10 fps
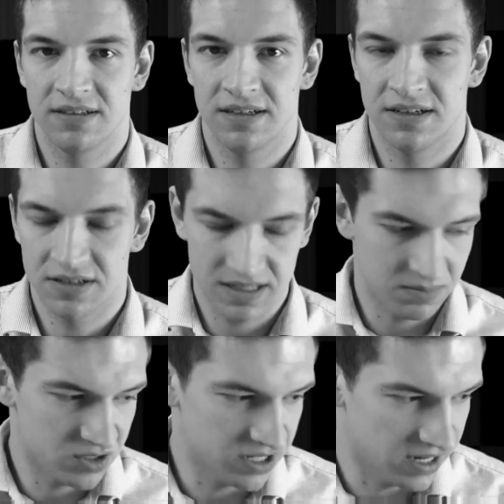Is there some
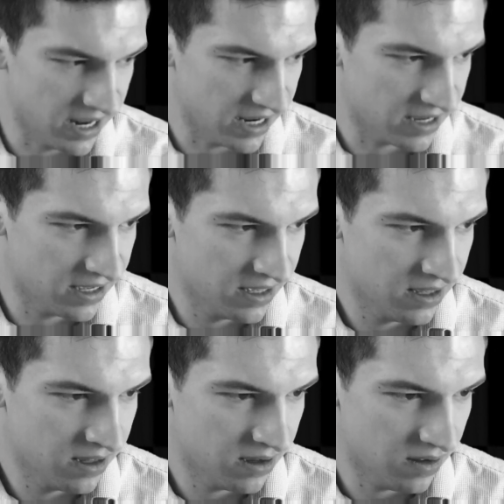genetic
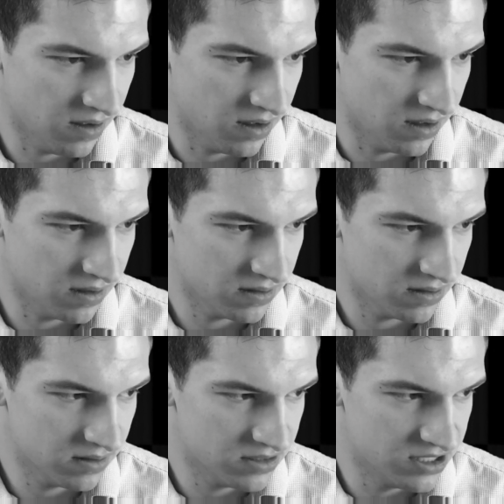
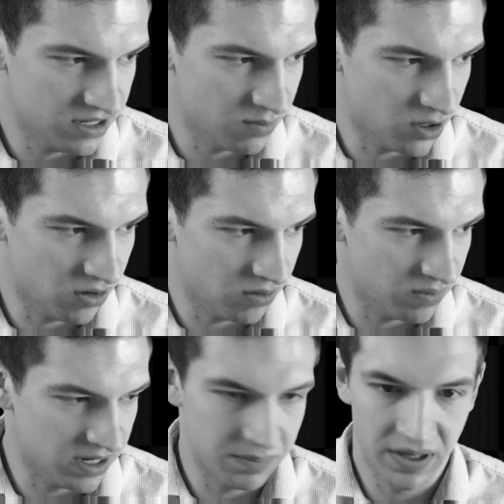GMO
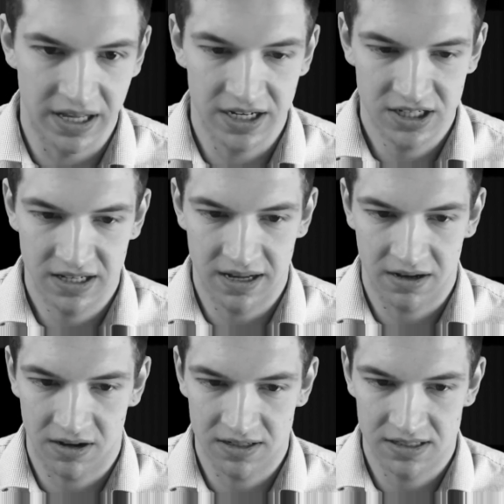manipulation that
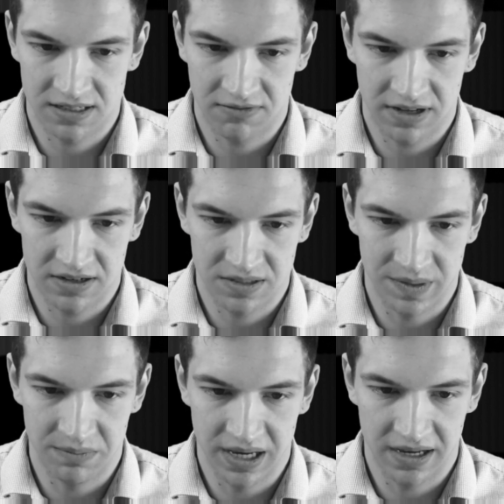causes sunflowers to be
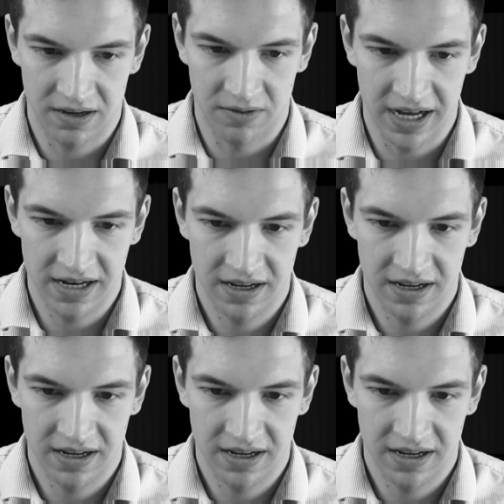pink and red?